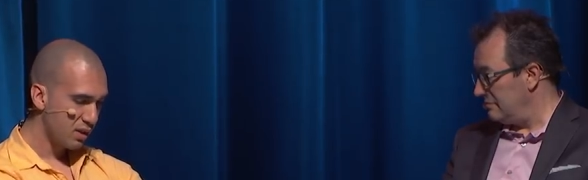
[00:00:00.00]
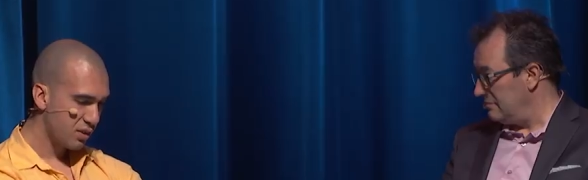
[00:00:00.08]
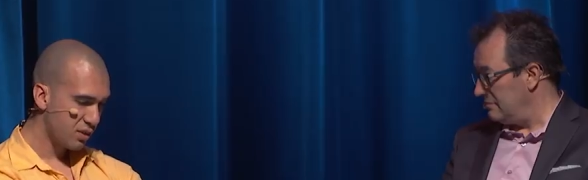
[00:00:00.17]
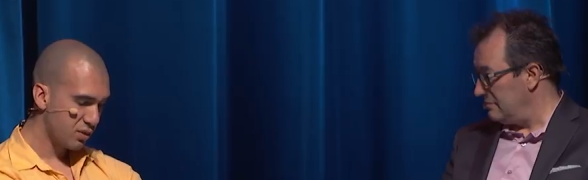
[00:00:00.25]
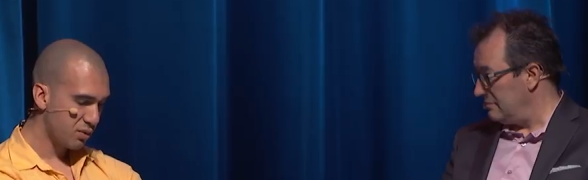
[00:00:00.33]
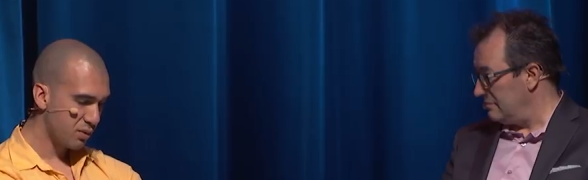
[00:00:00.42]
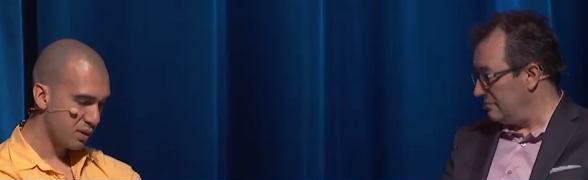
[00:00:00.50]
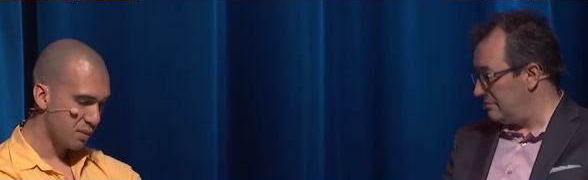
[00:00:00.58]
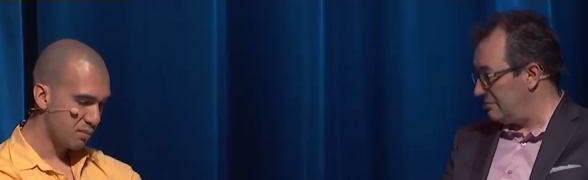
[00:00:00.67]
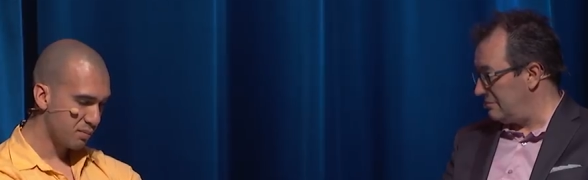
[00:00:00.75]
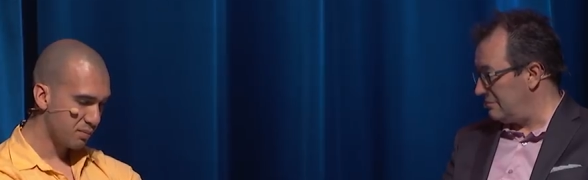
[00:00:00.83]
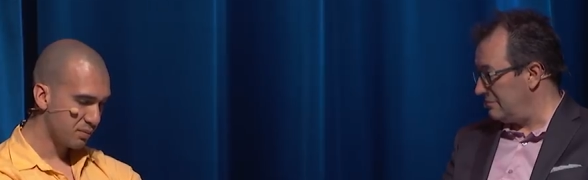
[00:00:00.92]
Speaker 1: to,
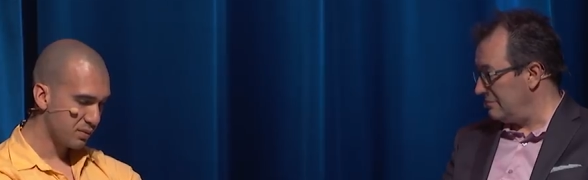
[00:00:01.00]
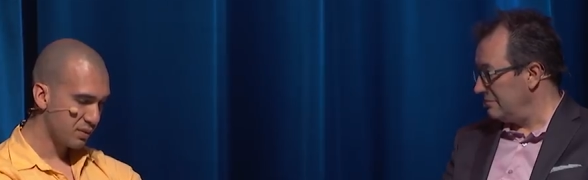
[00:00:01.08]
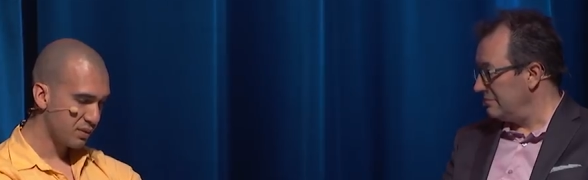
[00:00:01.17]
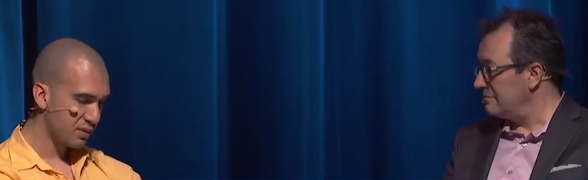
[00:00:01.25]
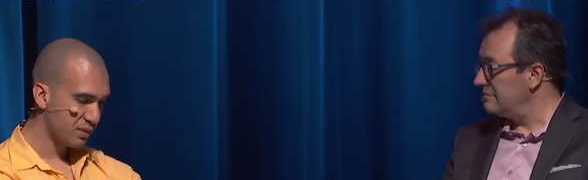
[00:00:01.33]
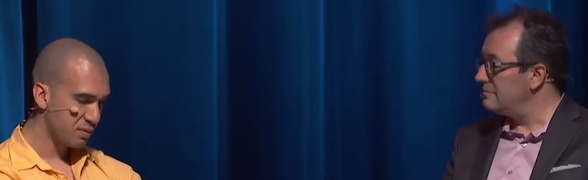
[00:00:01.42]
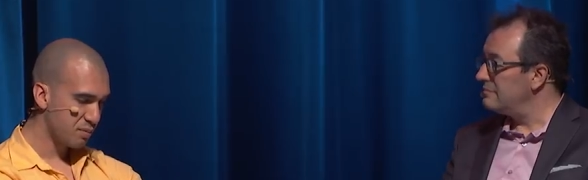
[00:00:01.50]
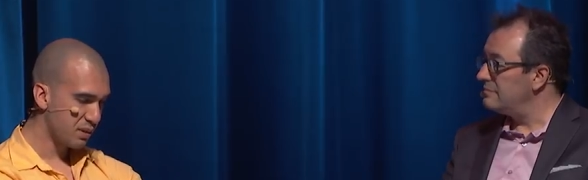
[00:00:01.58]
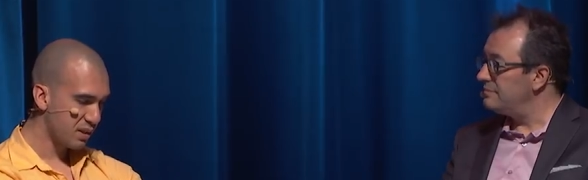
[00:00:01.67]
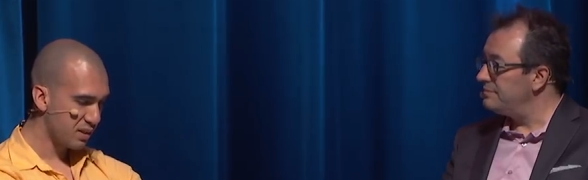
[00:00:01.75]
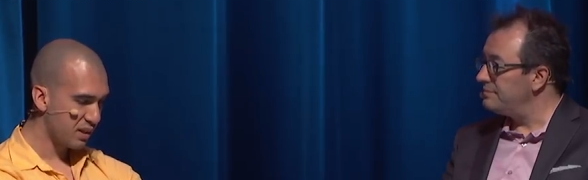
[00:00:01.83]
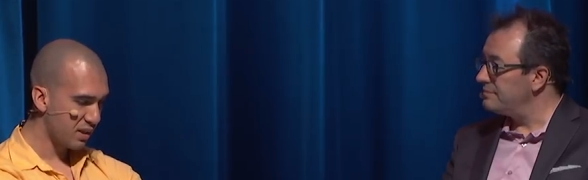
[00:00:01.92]
um,
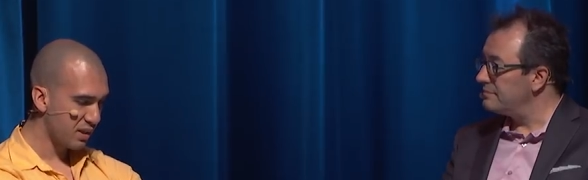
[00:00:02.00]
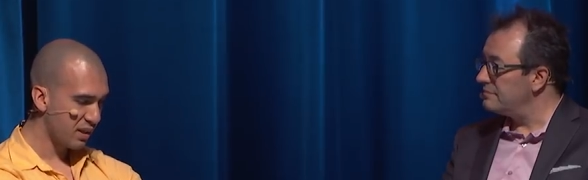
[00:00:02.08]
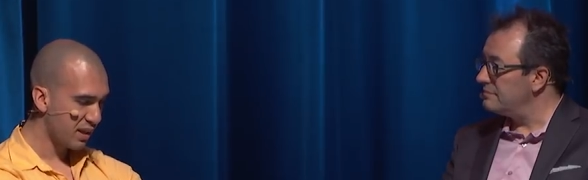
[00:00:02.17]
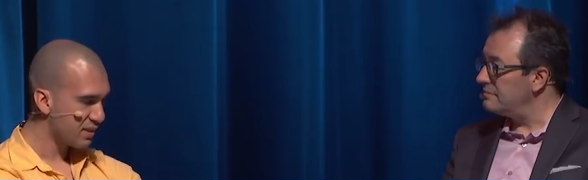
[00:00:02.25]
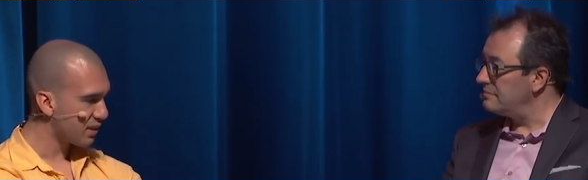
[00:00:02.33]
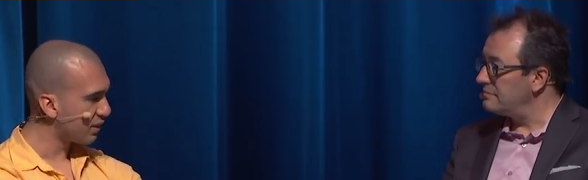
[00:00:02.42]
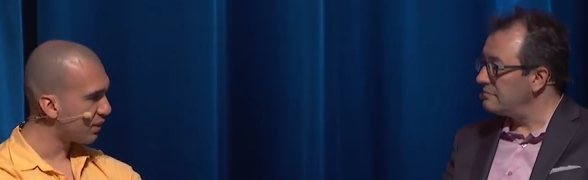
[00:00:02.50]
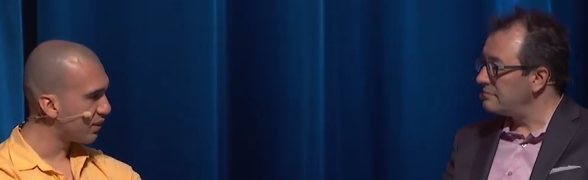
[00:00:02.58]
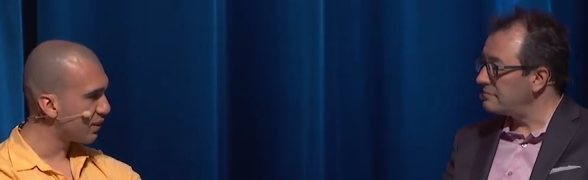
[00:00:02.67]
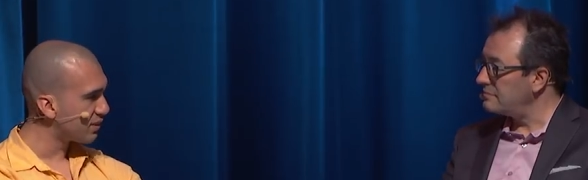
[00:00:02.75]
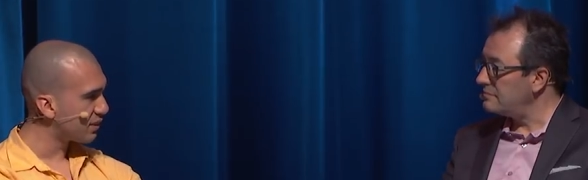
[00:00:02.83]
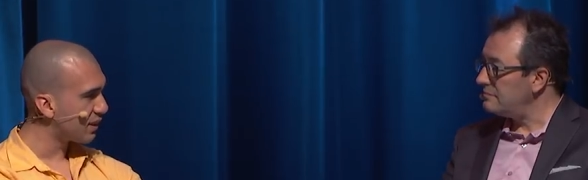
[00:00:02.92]
I had to learn
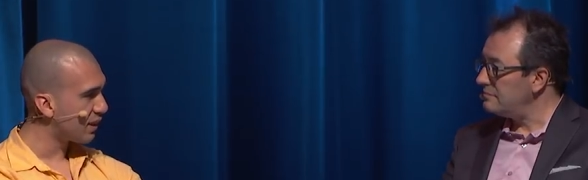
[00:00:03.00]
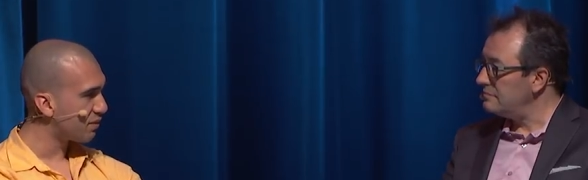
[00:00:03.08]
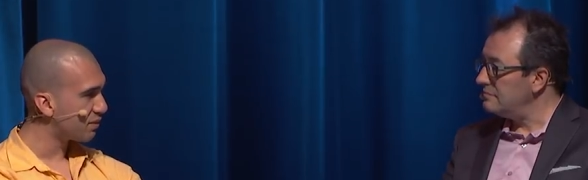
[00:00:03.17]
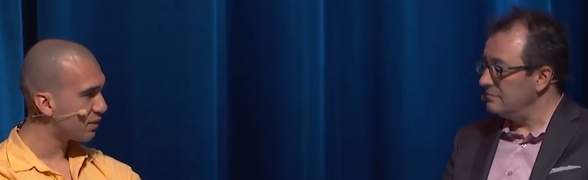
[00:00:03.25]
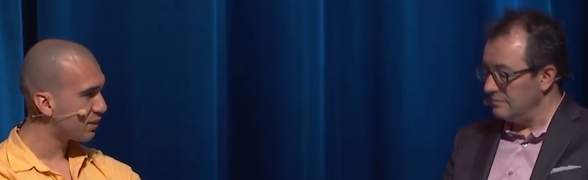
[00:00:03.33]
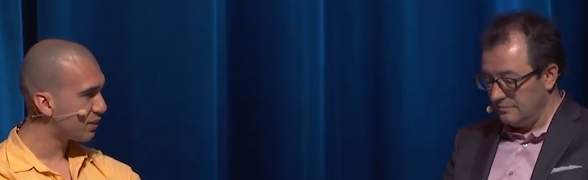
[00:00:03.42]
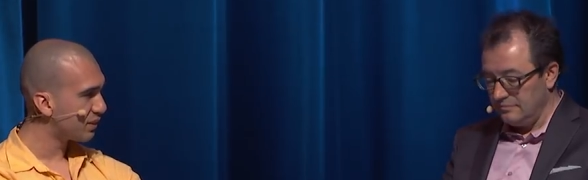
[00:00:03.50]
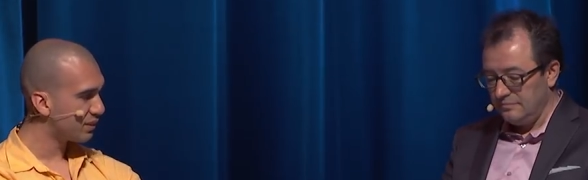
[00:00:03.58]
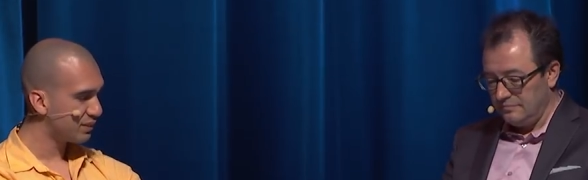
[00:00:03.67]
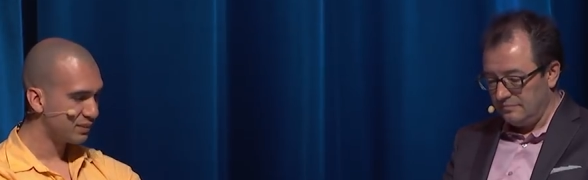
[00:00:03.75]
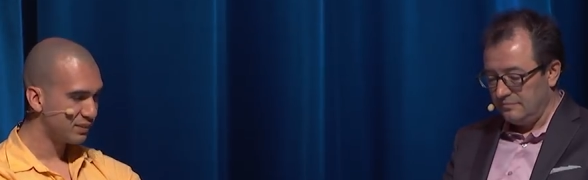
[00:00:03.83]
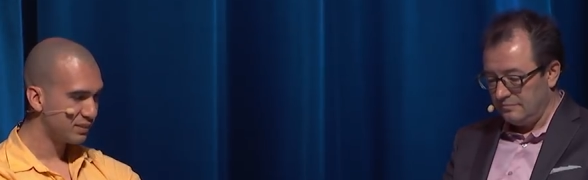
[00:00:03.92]
and stuff.
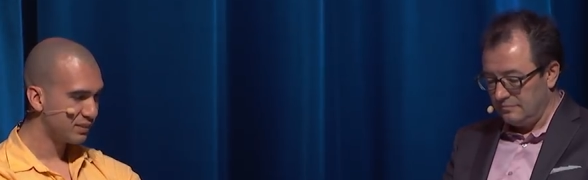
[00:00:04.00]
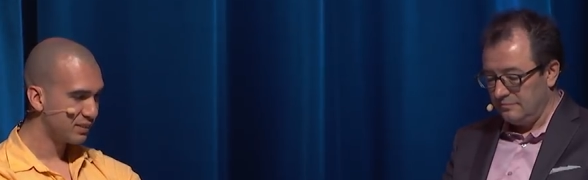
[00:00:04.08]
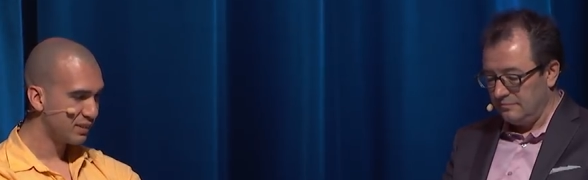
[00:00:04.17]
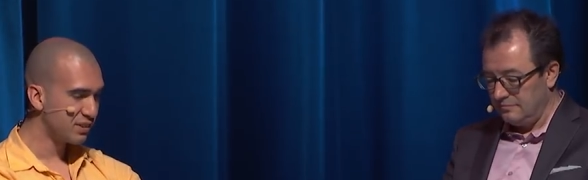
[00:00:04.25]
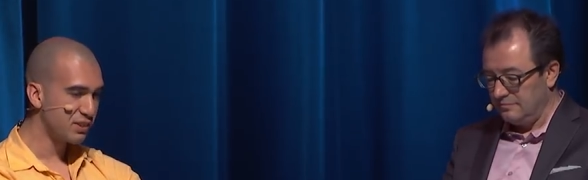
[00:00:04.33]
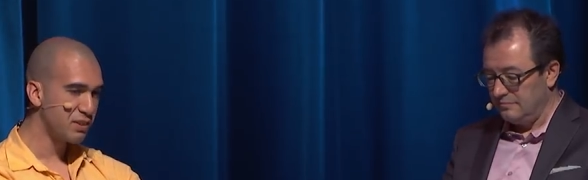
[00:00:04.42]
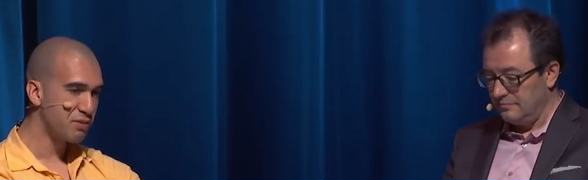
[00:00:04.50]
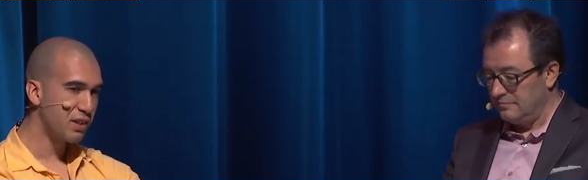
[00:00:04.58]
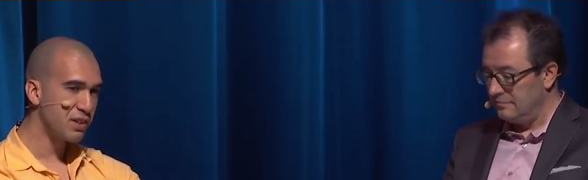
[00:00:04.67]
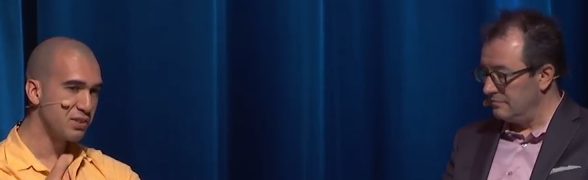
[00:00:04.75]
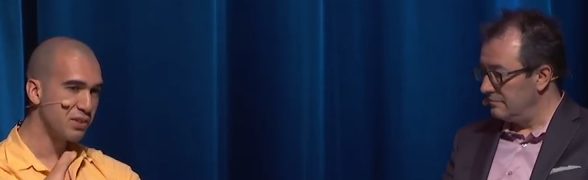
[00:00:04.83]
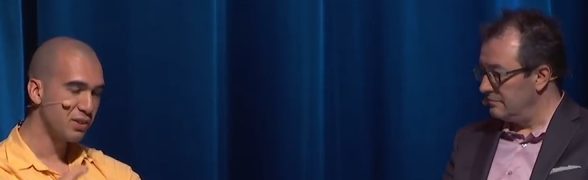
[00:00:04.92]
Actually, a
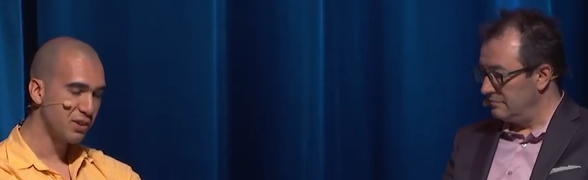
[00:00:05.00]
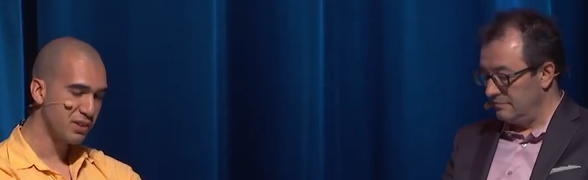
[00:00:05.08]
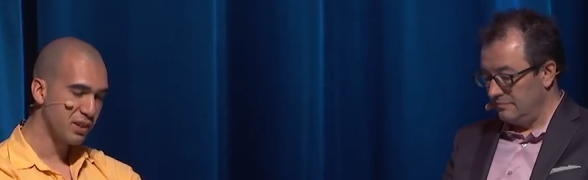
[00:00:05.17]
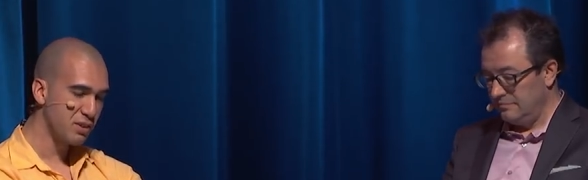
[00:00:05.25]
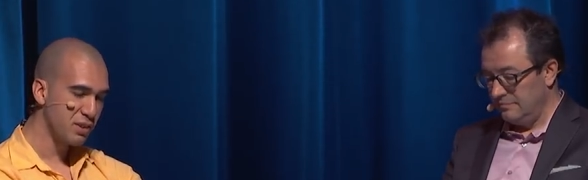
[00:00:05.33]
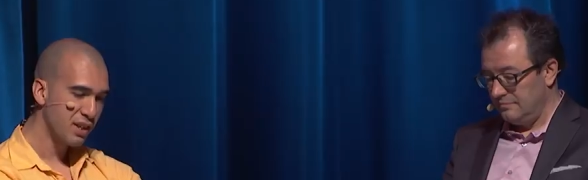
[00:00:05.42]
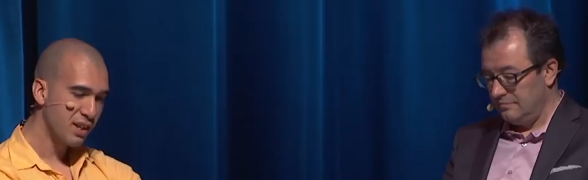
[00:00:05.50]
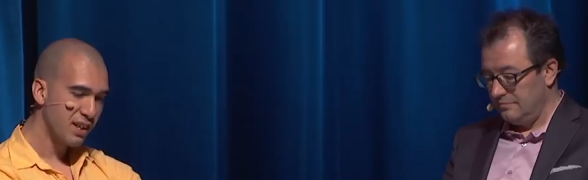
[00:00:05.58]
funny story, they,